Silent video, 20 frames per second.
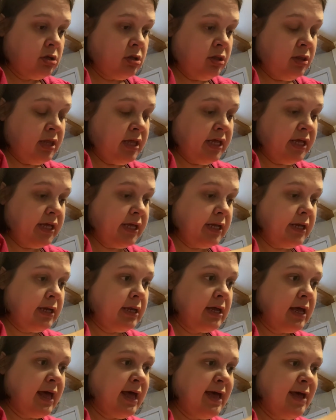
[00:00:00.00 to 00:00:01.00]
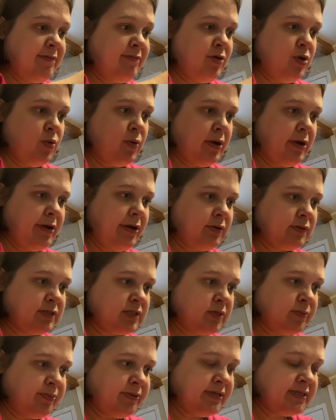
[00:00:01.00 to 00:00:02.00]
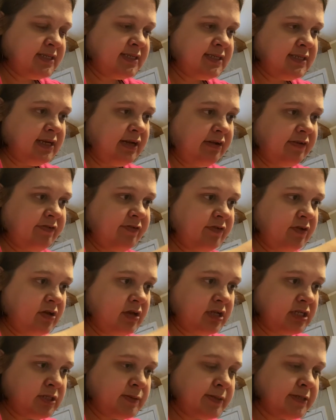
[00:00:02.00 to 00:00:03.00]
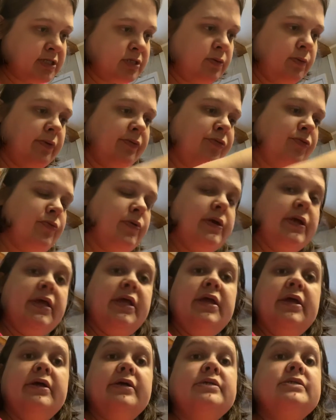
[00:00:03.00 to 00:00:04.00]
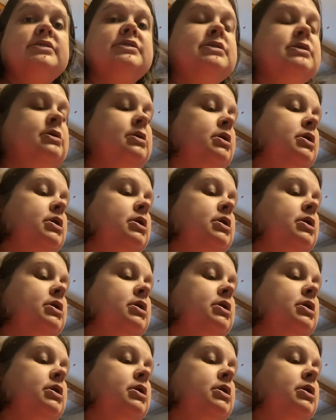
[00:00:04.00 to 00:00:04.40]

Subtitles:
then I have nowhere else to put stuff, especially with three kids.